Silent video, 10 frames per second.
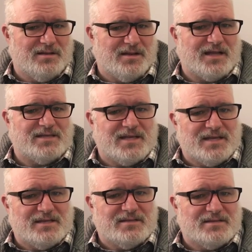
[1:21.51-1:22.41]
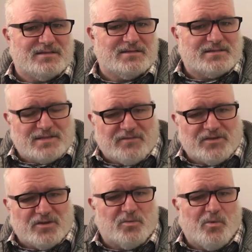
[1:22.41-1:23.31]

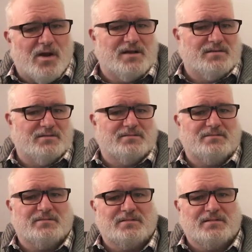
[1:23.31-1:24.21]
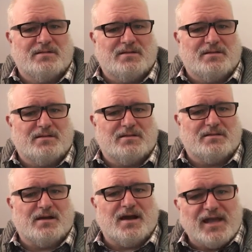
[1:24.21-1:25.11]
1971.
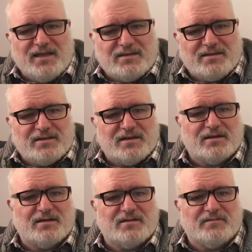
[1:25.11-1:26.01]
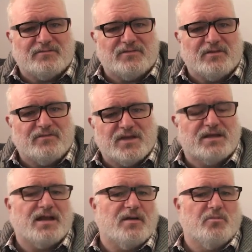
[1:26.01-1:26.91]
The height of the
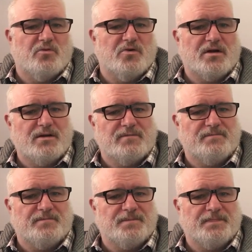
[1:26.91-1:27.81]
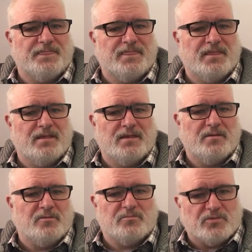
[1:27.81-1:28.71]
Vietnam War.
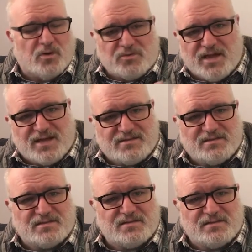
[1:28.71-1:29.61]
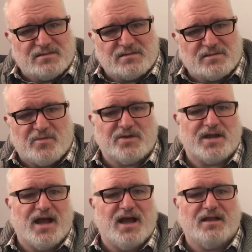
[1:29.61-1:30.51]
Protests going
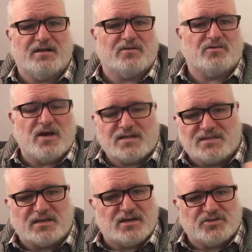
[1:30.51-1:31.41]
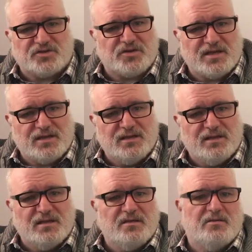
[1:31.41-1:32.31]
on across the country,
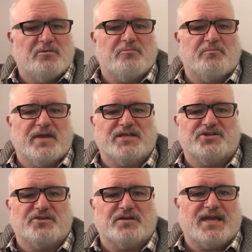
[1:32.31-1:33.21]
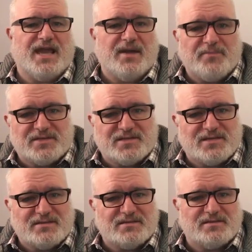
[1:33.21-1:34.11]
major
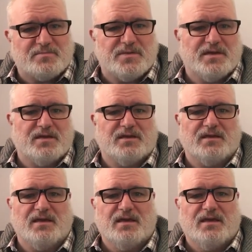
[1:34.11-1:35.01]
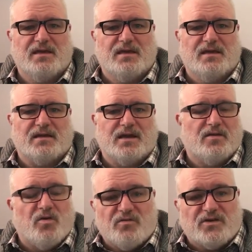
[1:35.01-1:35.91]
campuses being kind
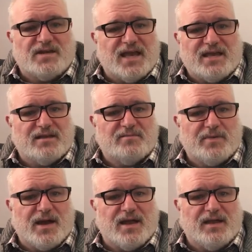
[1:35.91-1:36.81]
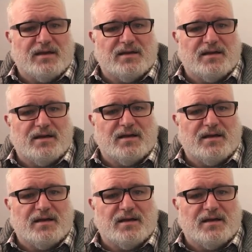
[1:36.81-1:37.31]
of overtaken by